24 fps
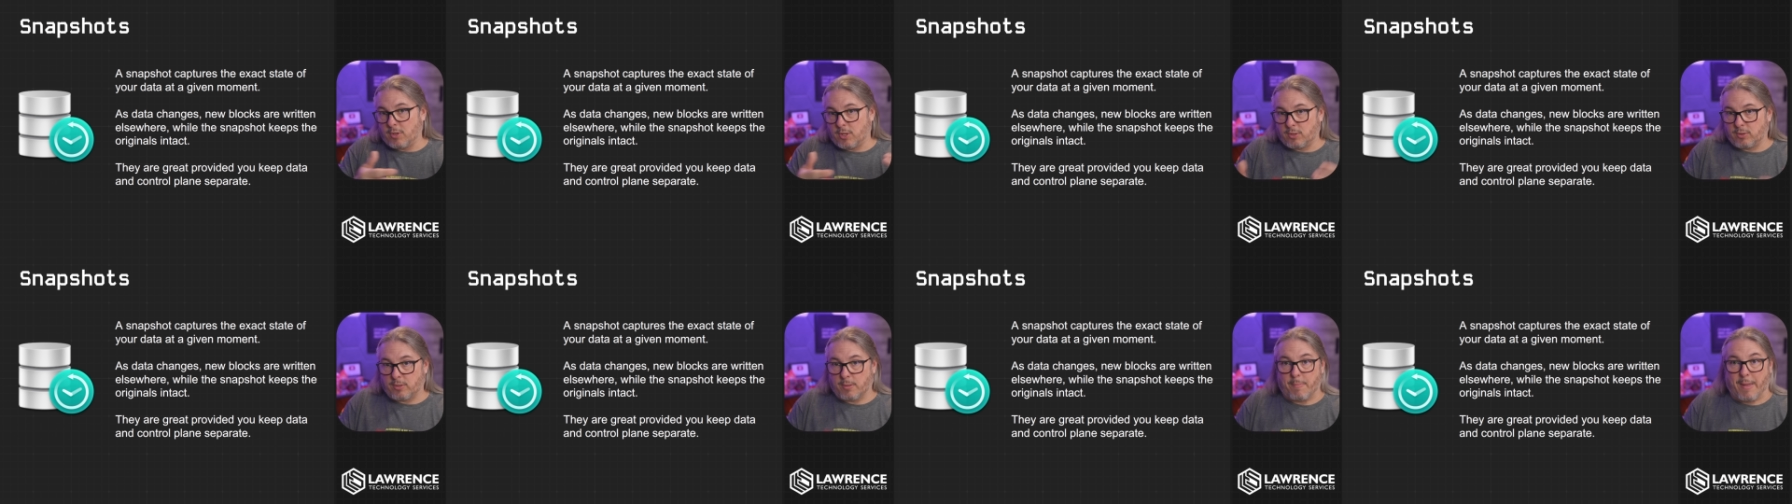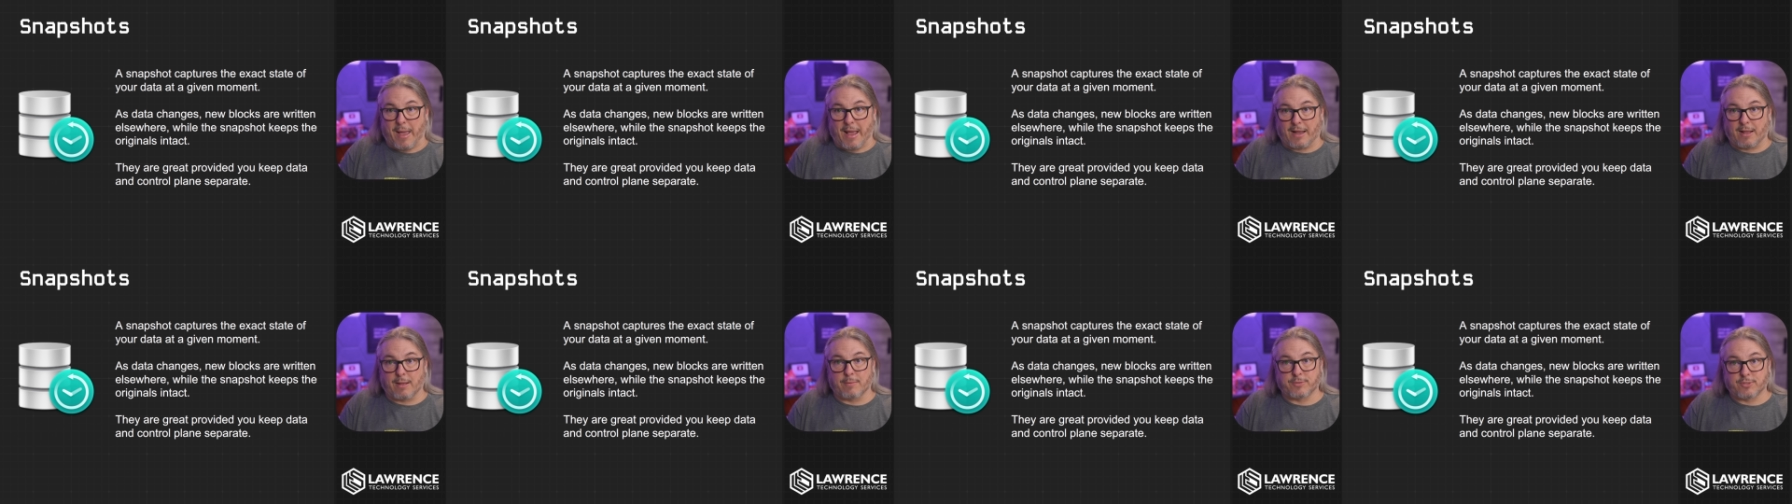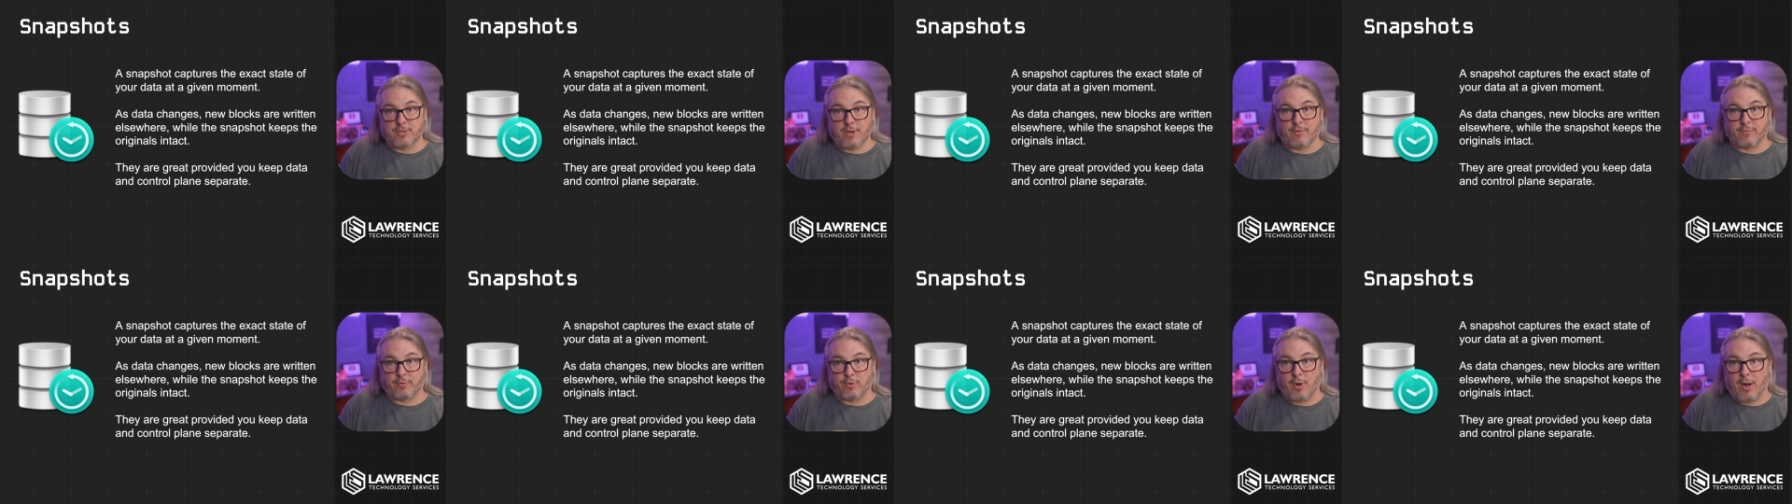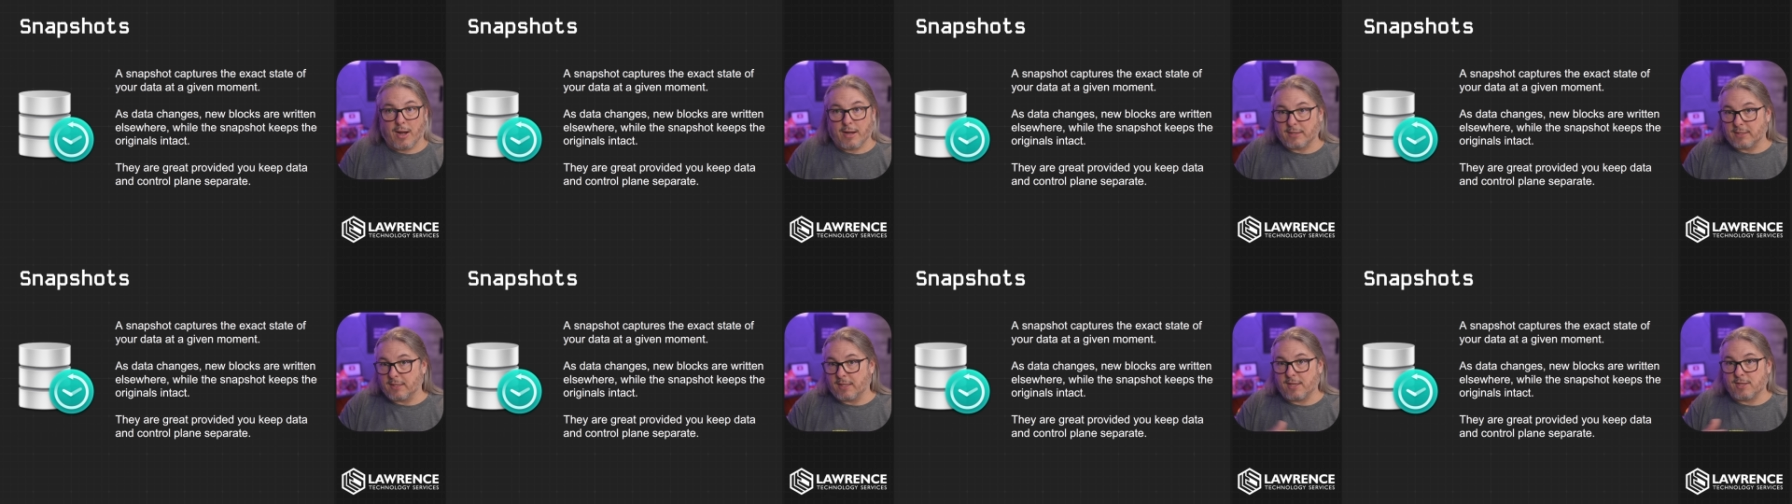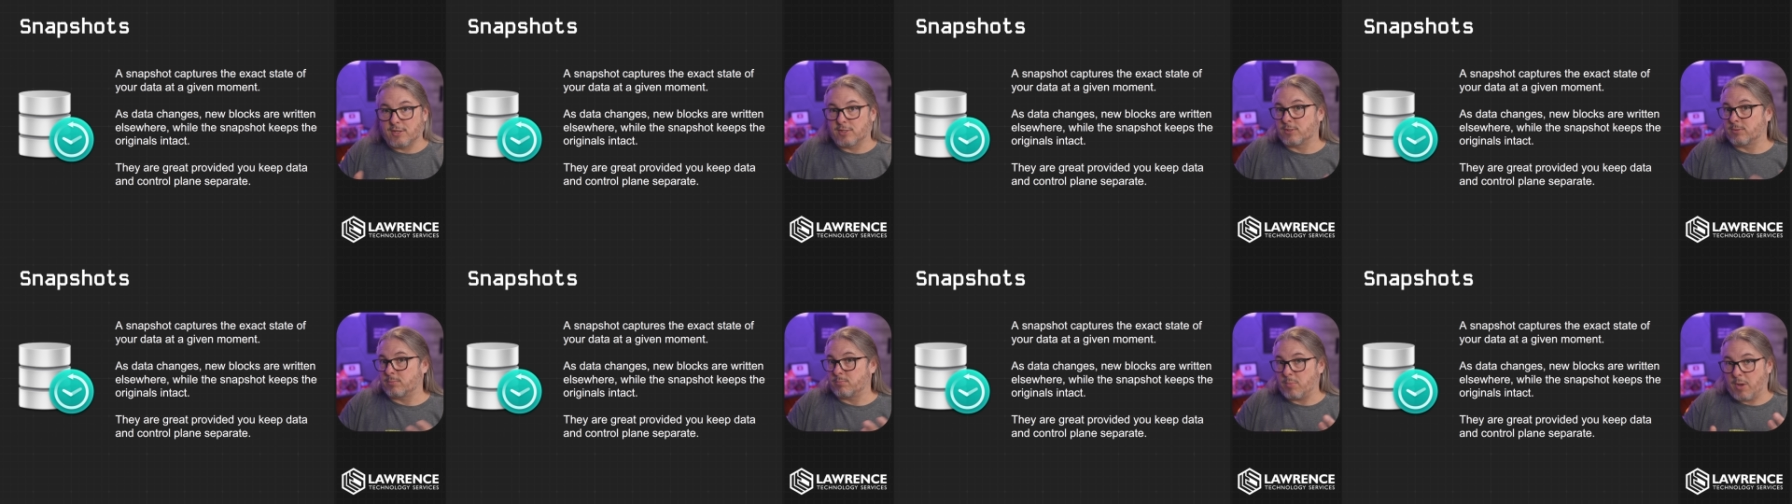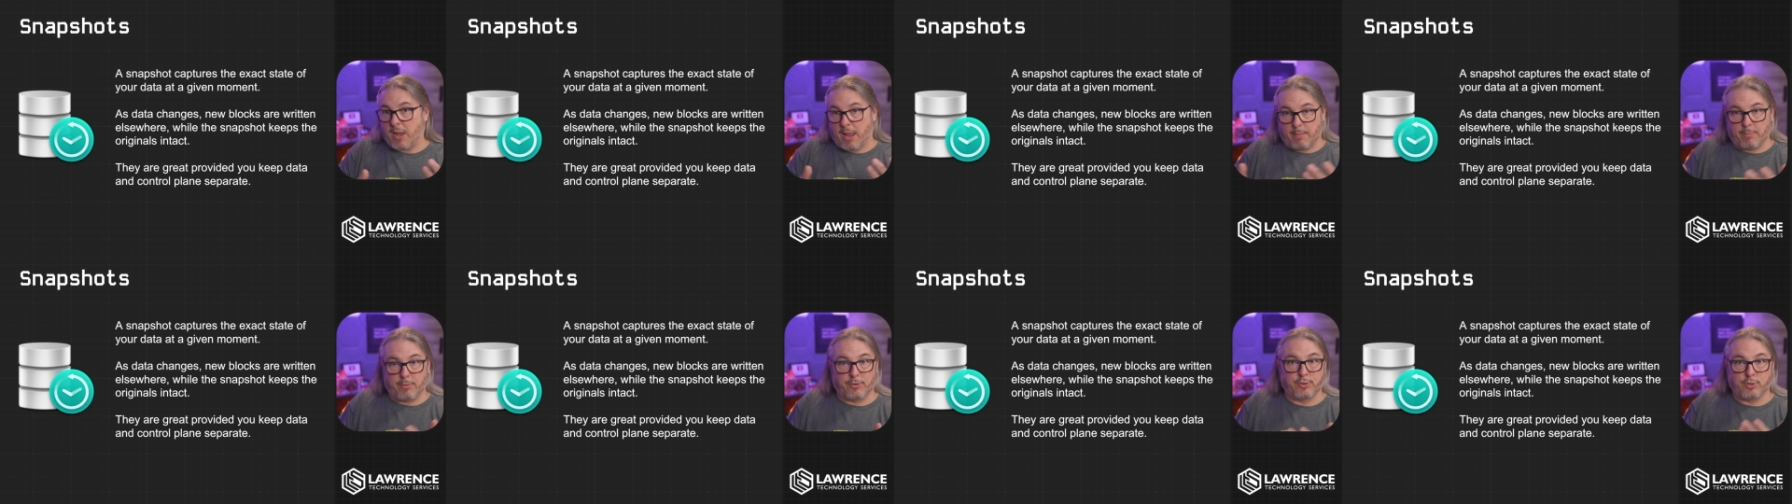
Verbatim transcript: the backup software ILE is able